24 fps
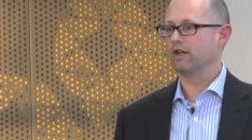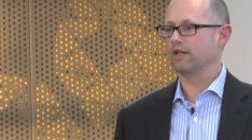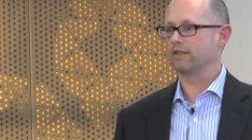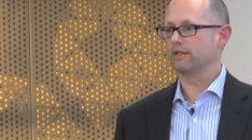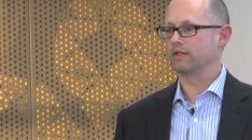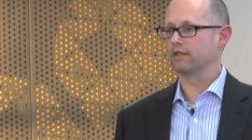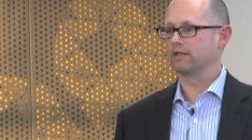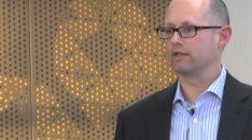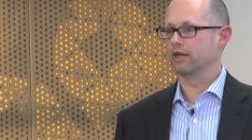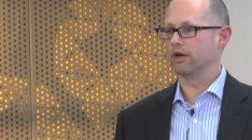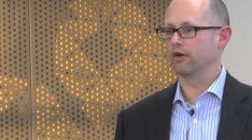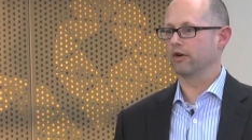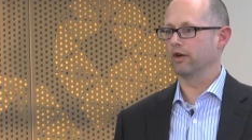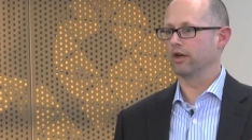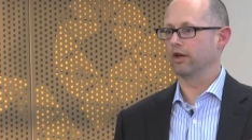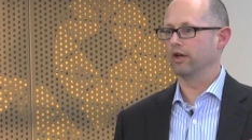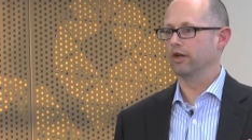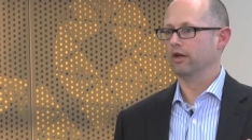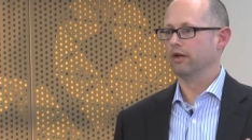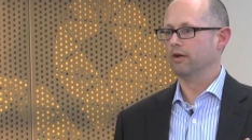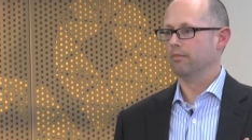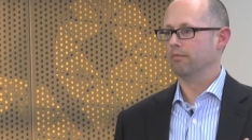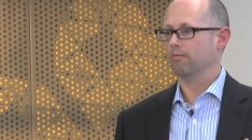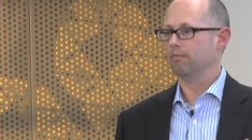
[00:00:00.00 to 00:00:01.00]
if necessary,
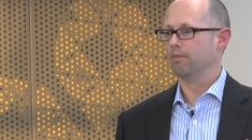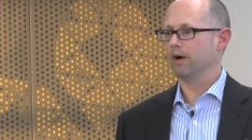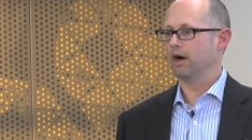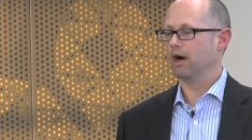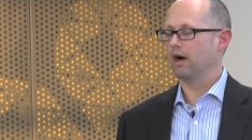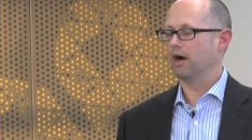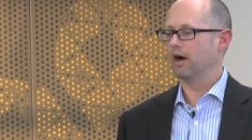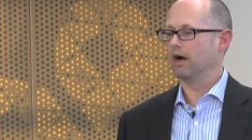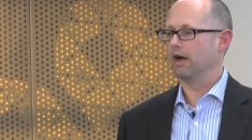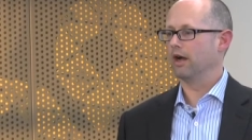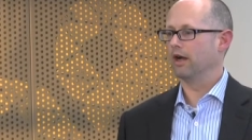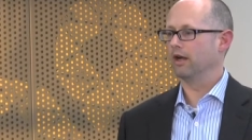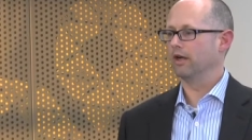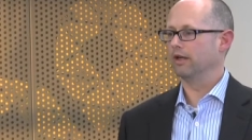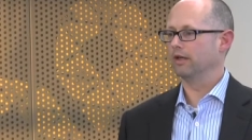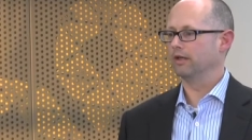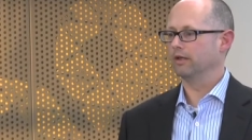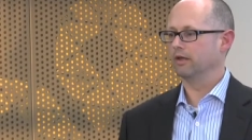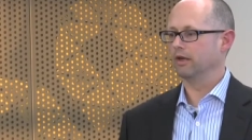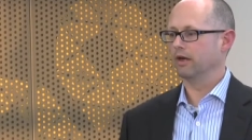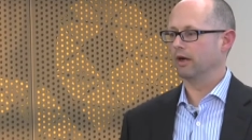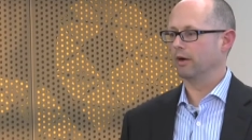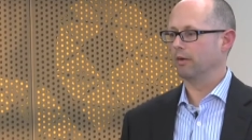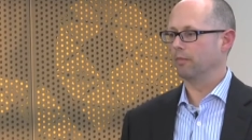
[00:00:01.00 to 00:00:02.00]

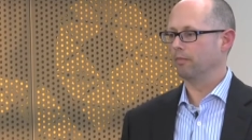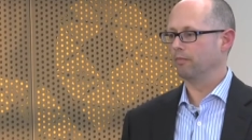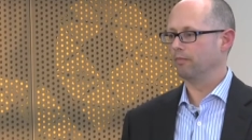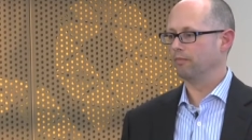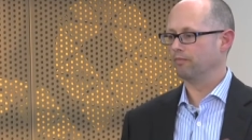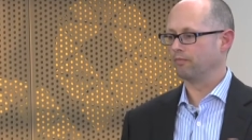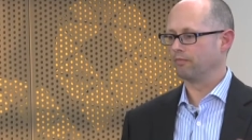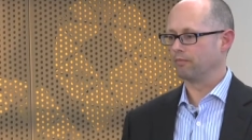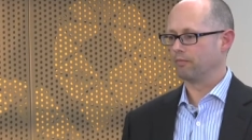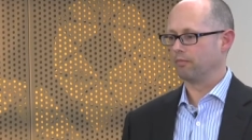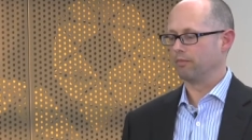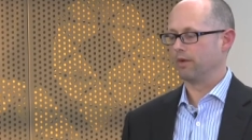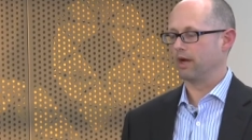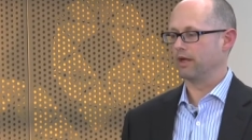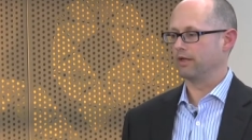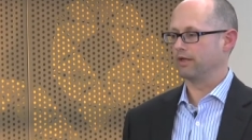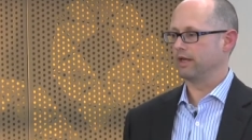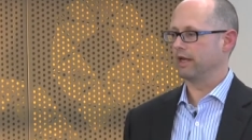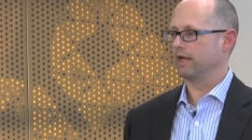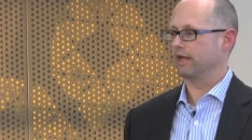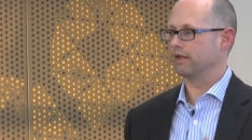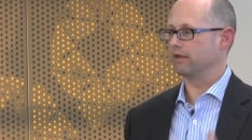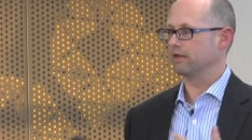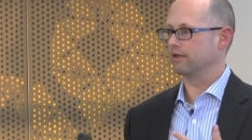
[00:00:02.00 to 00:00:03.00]
by, um, by
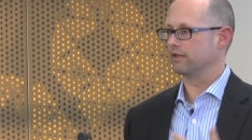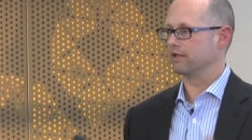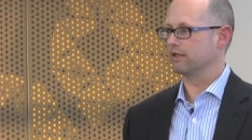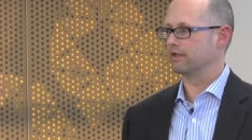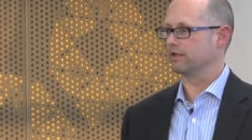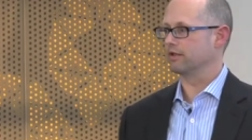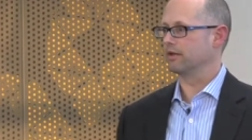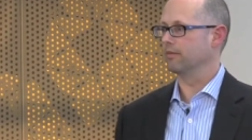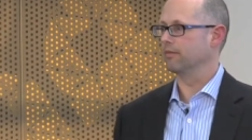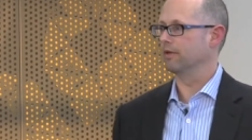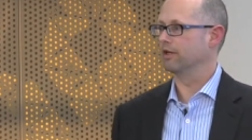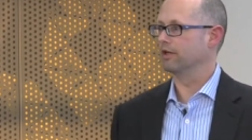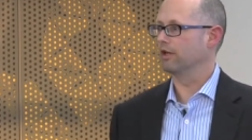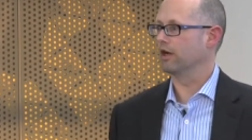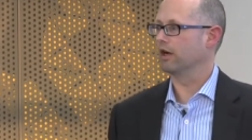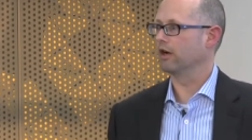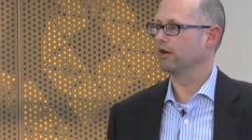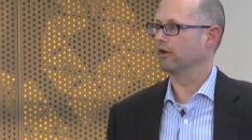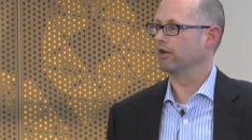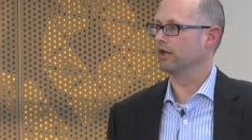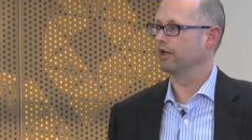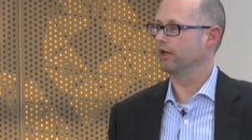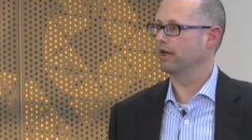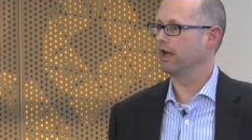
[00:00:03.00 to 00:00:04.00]
taking the system
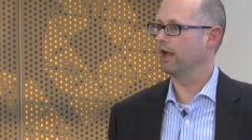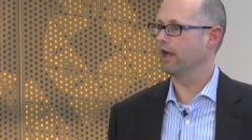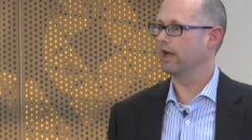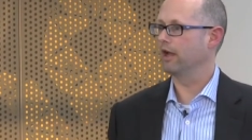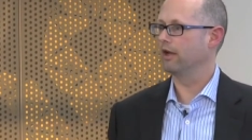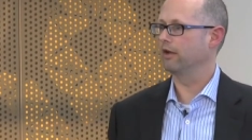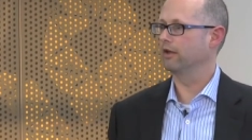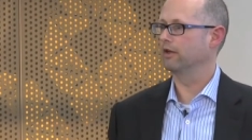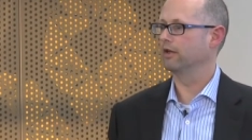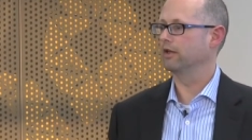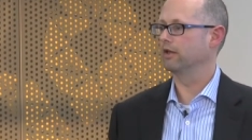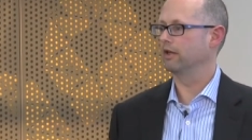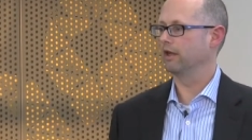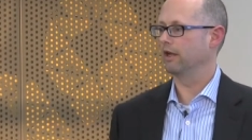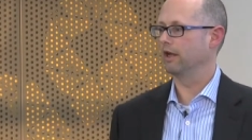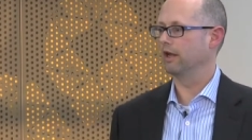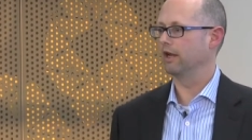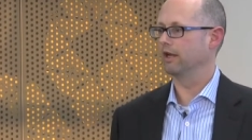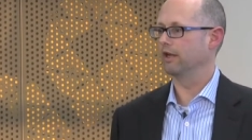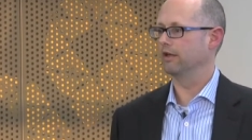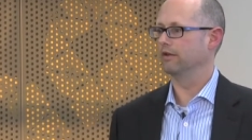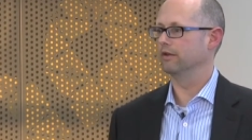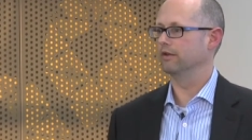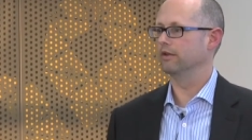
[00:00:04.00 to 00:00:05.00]
entirely in hand
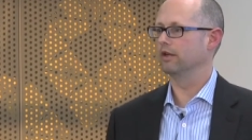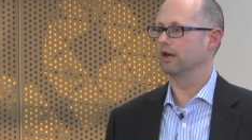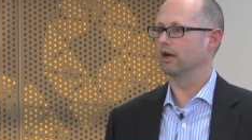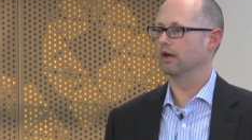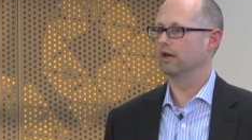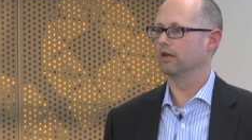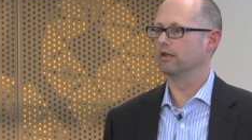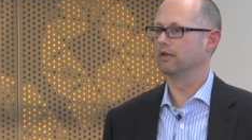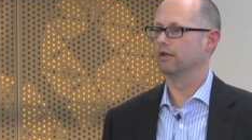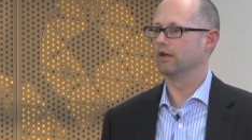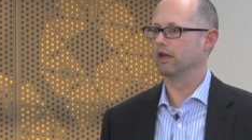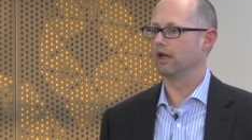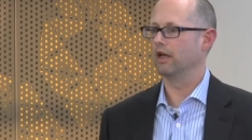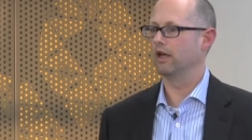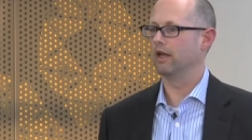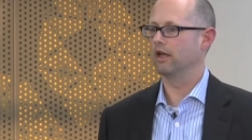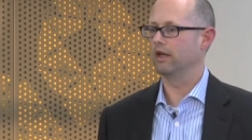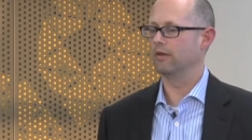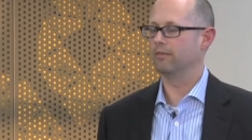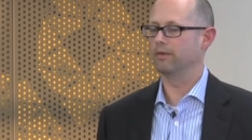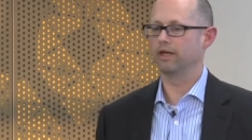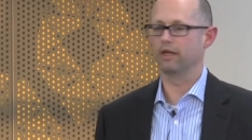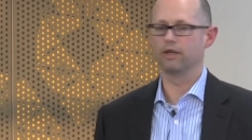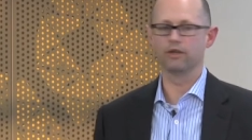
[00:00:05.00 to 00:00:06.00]
and, uh,
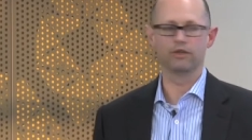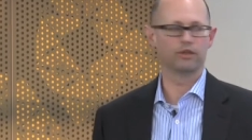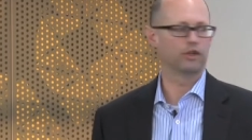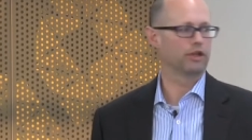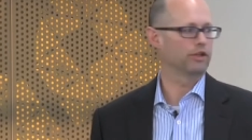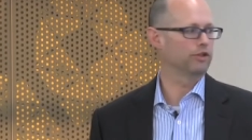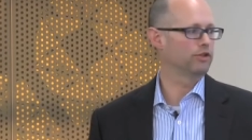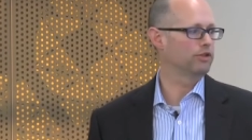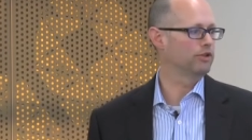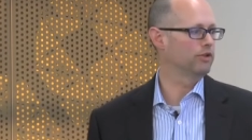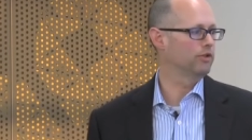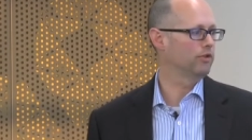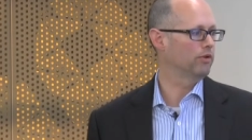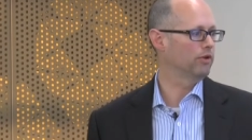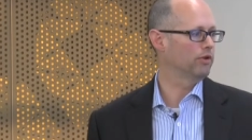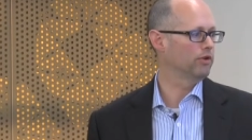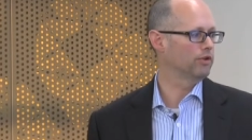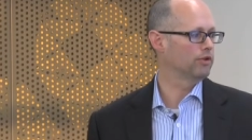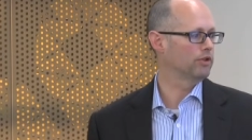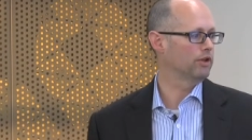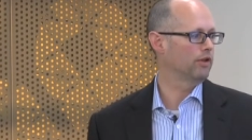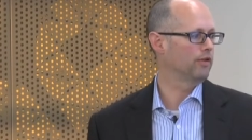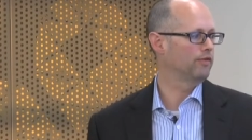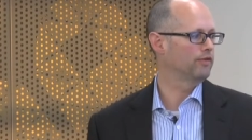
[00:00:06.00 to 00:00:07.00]
and making changes to it
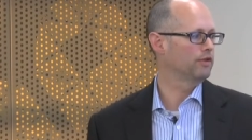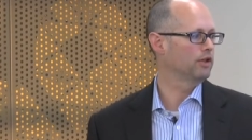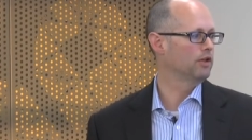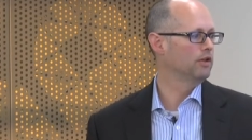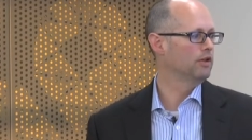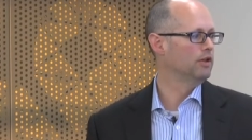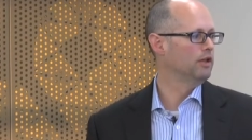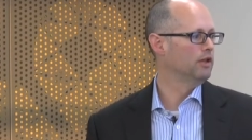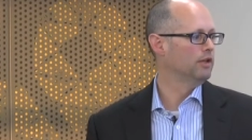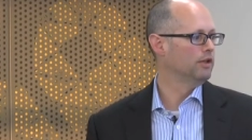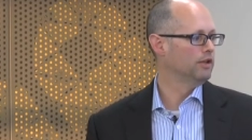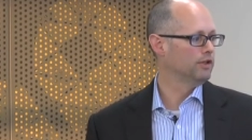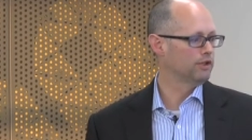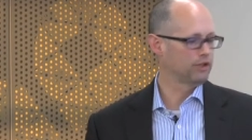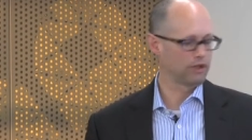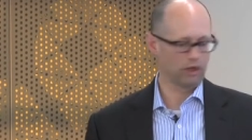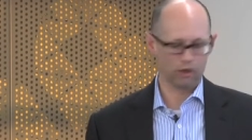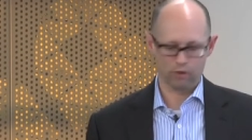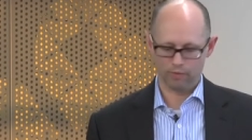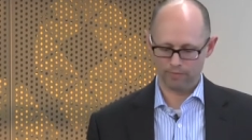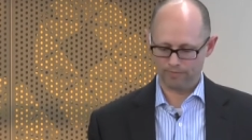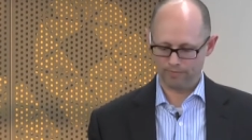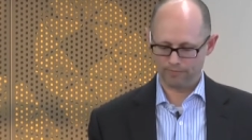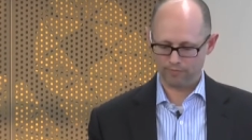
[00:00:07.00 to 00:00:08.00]
ourselves.
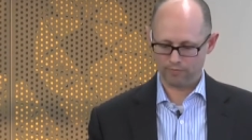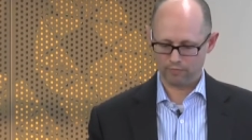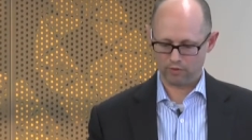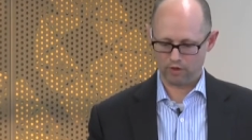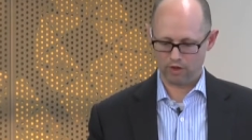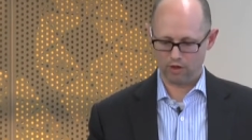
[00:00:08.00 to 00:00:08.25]
So